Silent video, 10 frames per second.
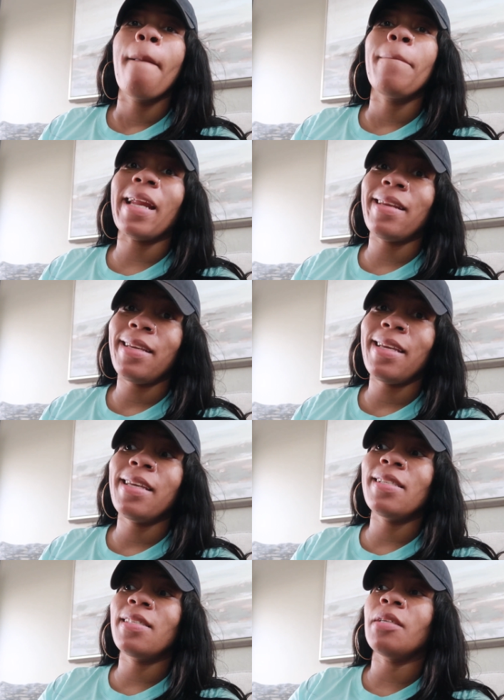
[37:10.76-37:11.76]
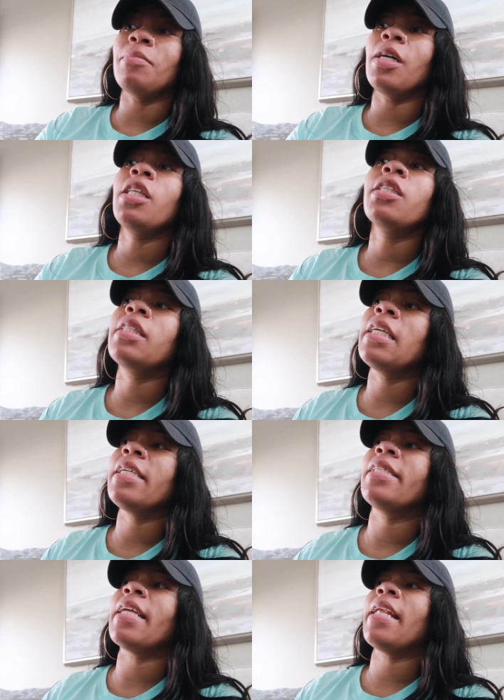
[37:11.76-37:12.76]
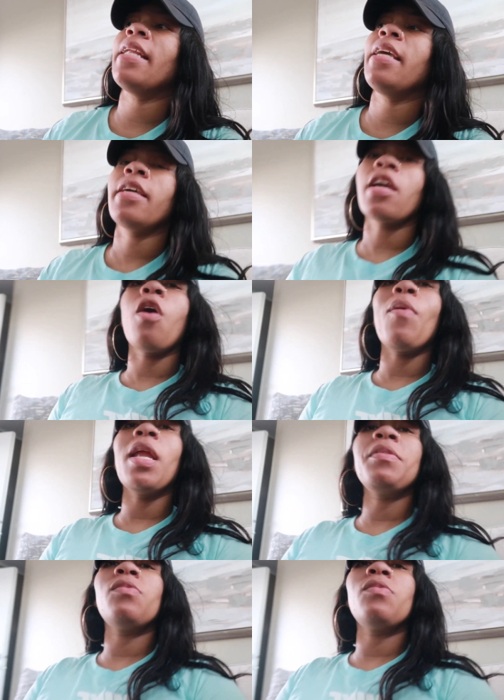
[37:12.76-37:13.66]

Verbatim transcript: but I did get some other things that I needed. Y'all, while I was